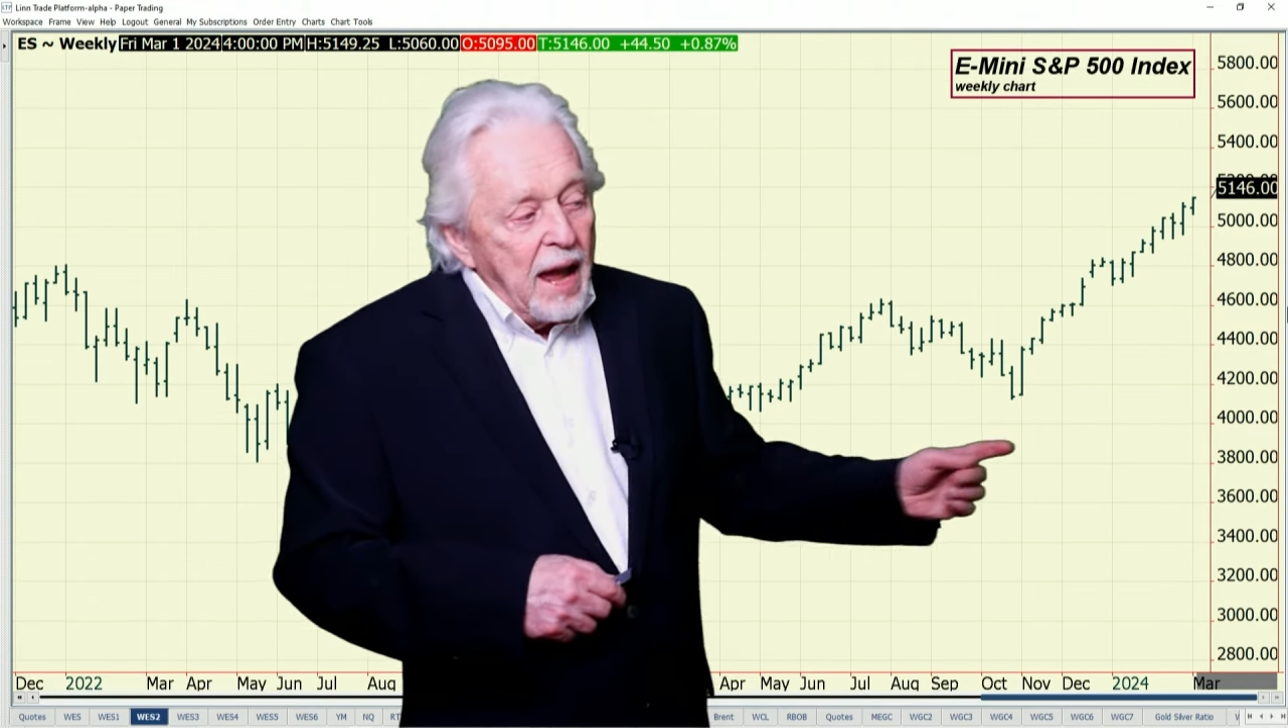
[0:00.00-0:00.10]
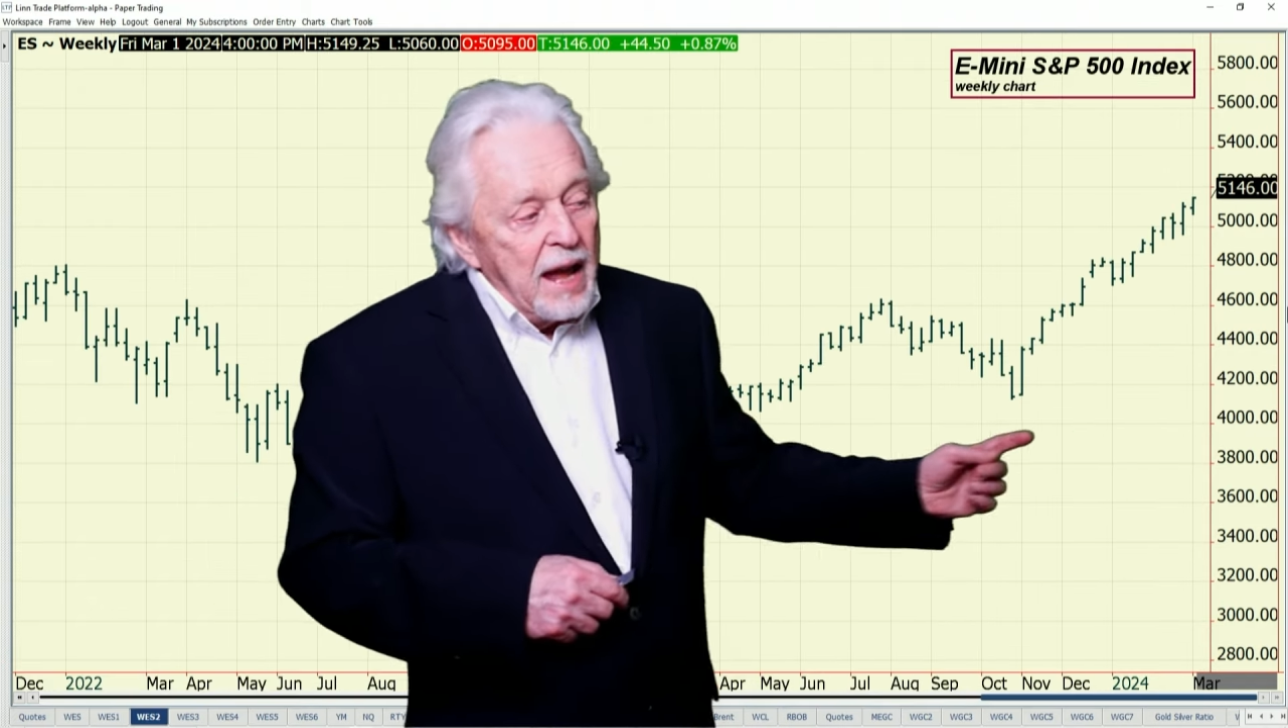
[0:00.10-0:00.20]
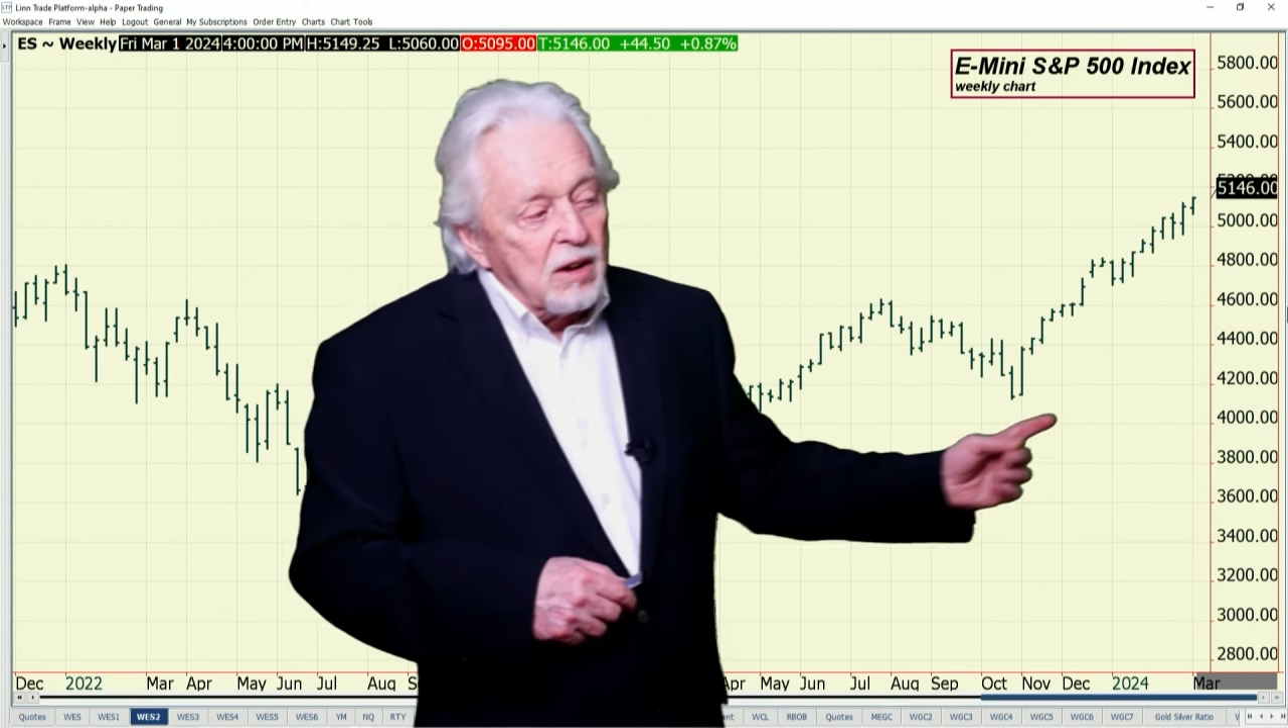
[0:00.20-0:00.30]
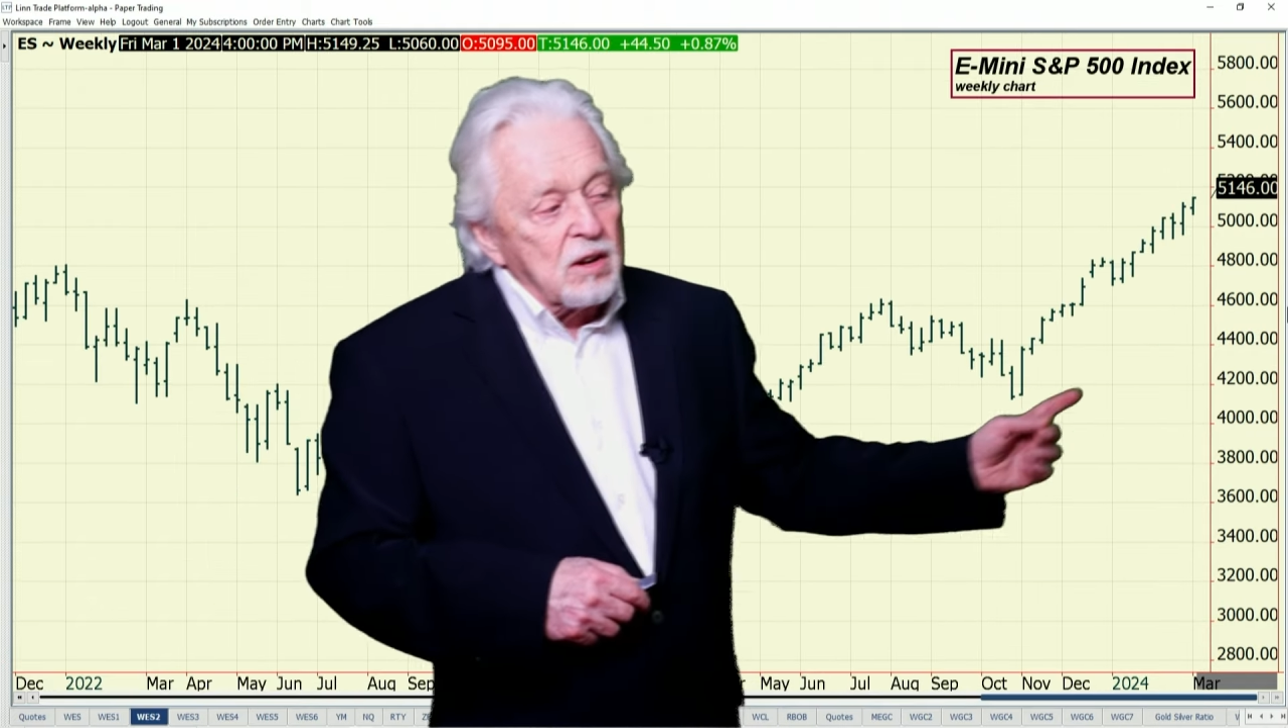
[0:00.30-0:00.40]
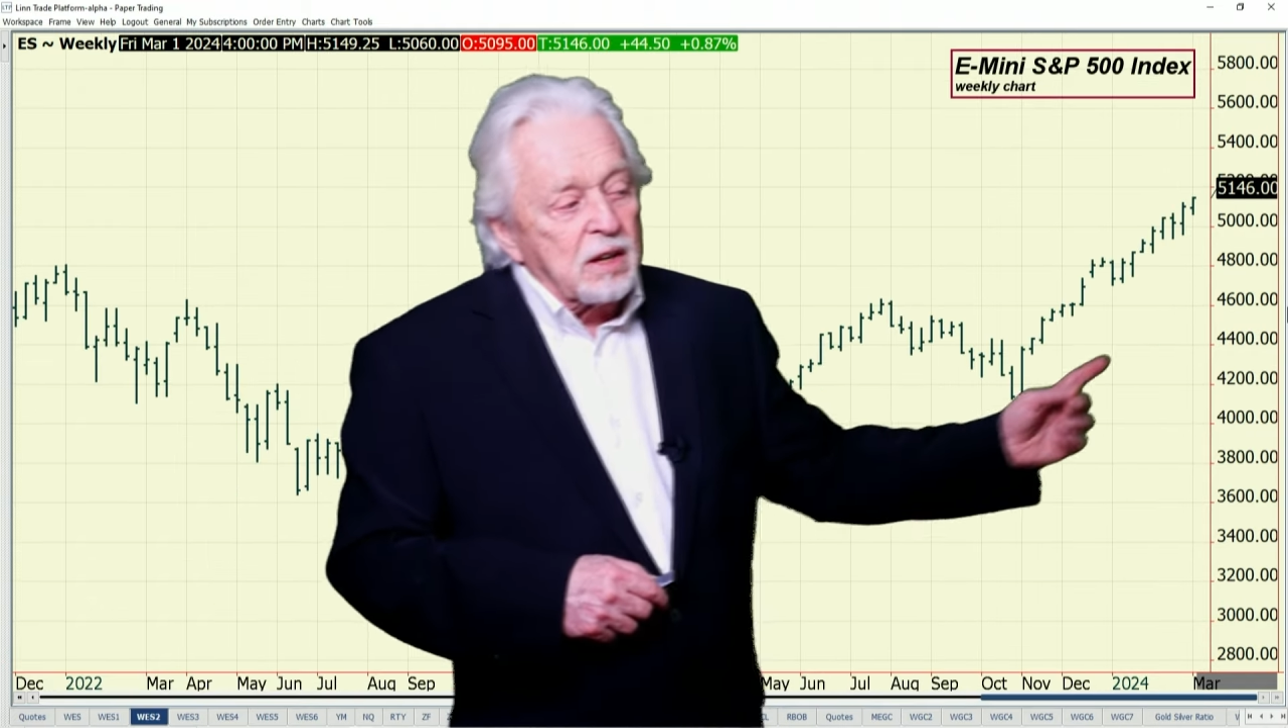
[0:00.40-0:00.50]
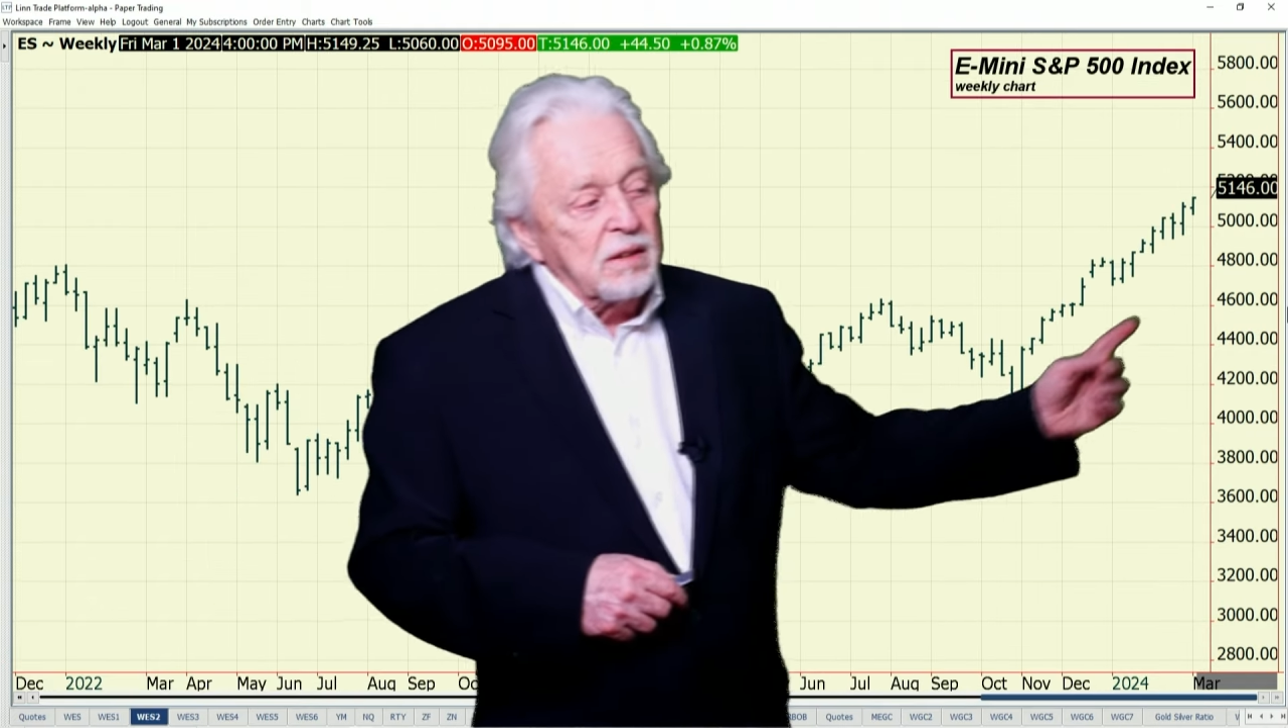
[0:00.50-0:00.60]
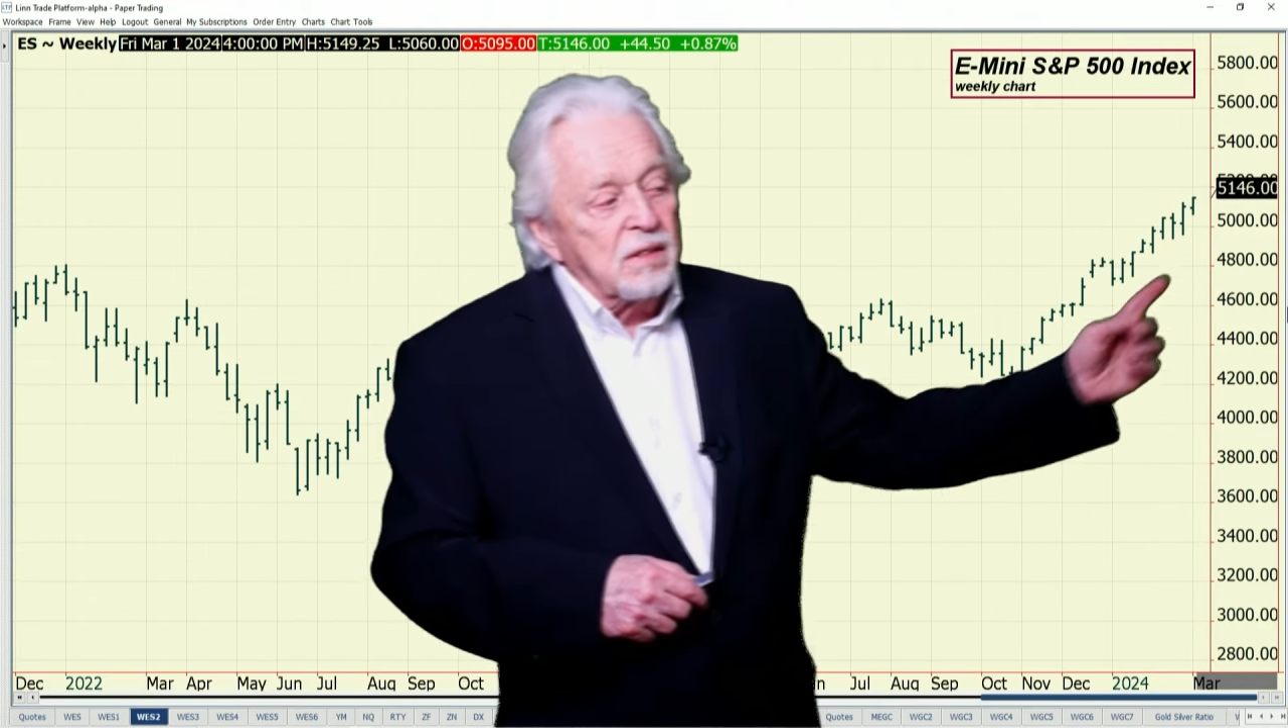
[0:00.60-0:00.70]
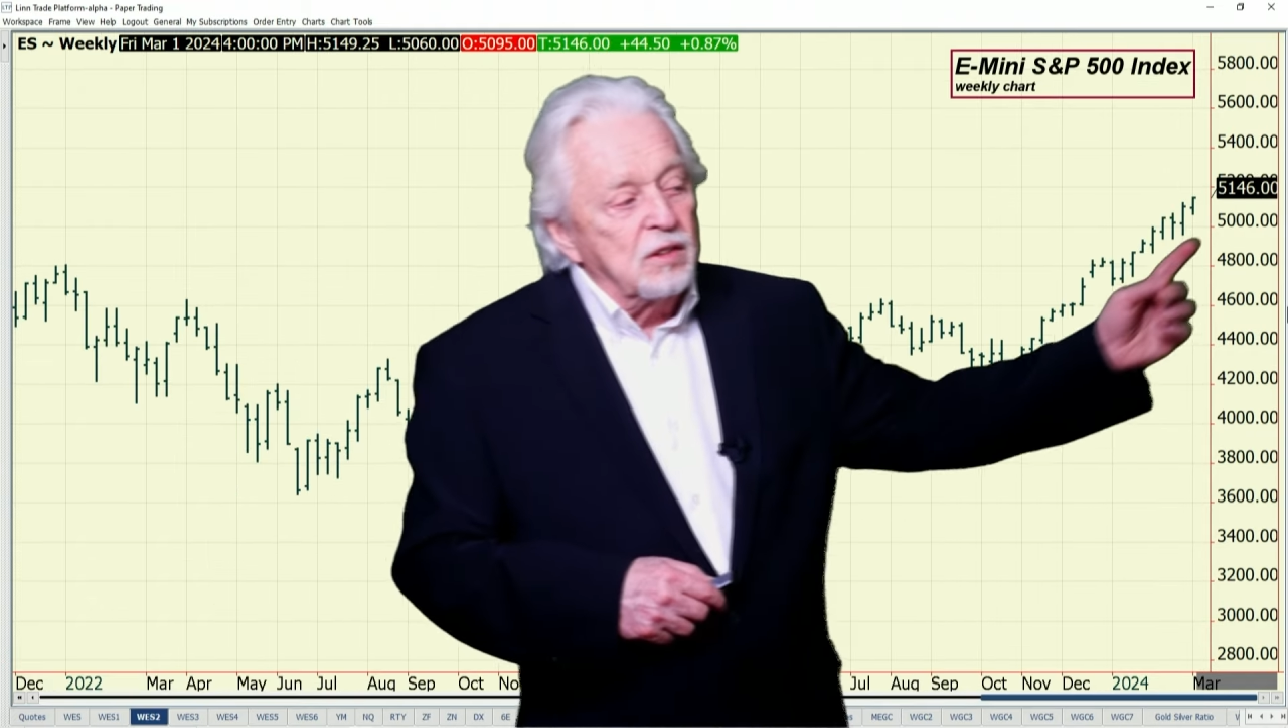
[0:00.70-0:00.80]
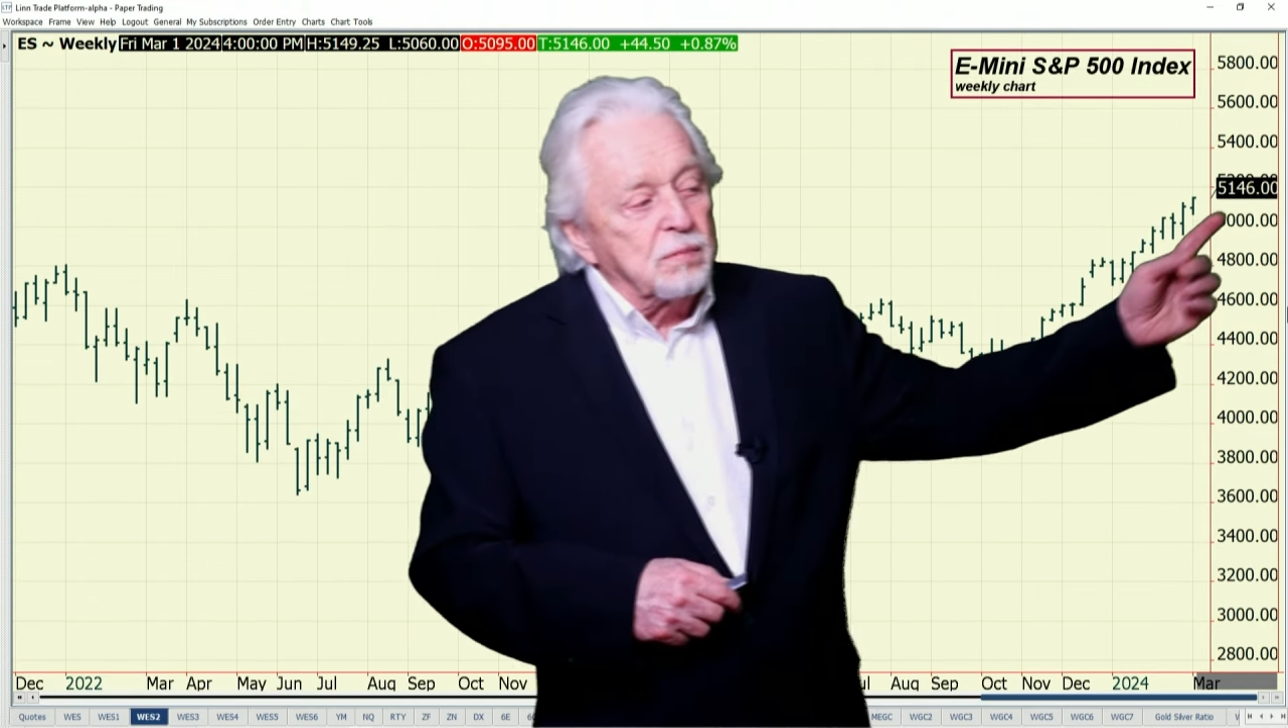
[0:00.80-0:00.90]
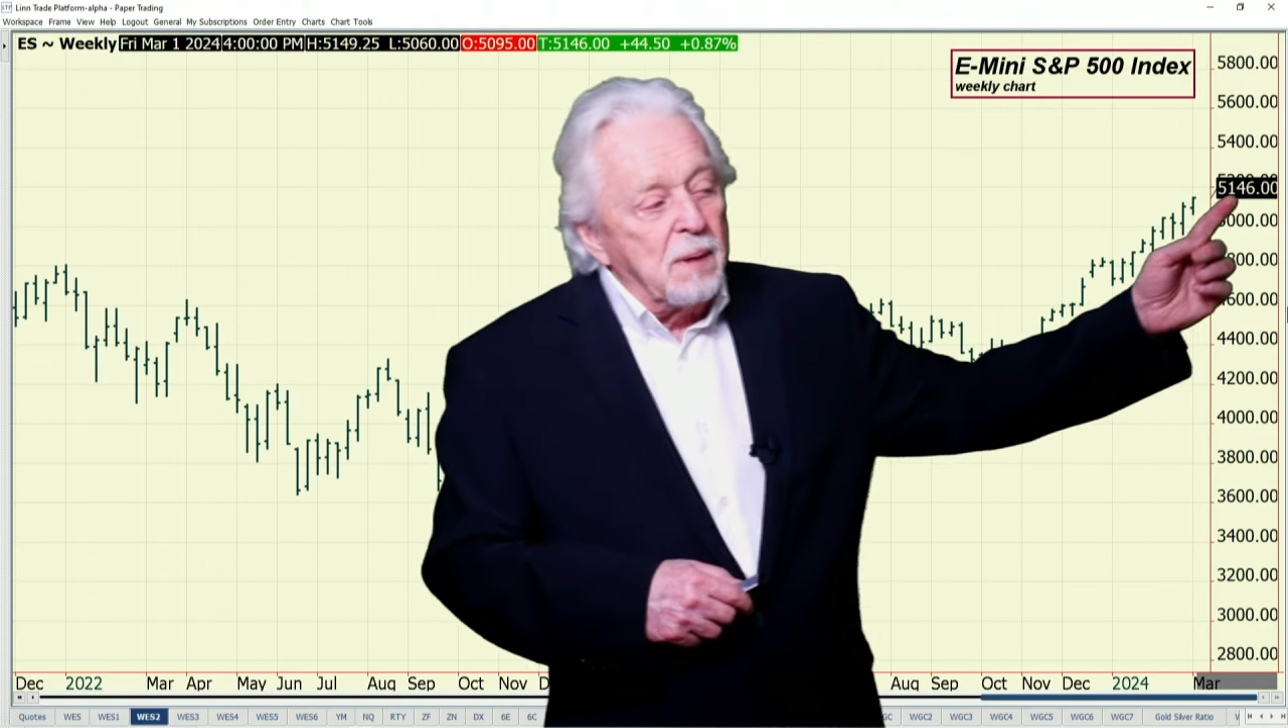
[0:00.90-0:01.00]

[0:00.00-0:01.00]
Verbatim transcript: And look, this